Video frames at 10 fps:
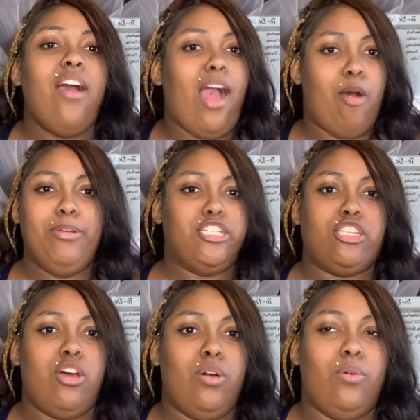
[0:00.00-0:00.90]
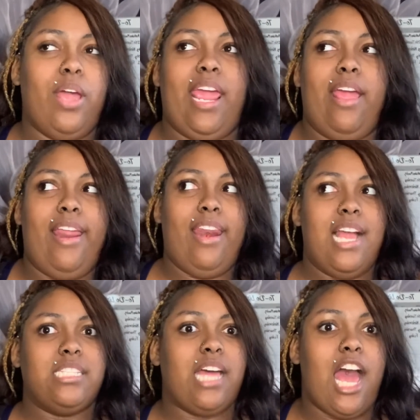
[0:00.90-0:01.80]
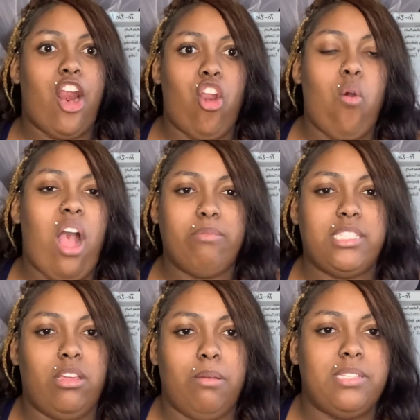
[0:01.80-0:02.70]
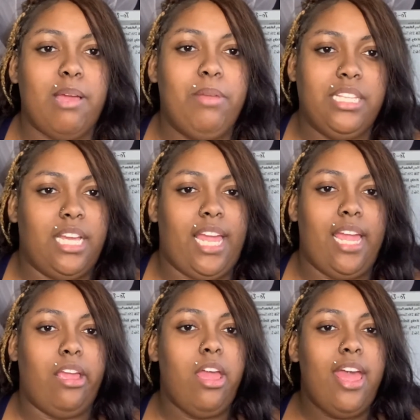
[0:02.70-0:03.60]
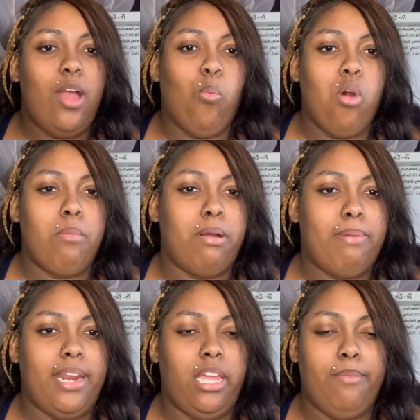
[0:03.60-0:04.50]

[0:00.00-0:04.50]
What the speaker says: I'll be just cold. And that's how I know I'm still upset because I can't warm my body up.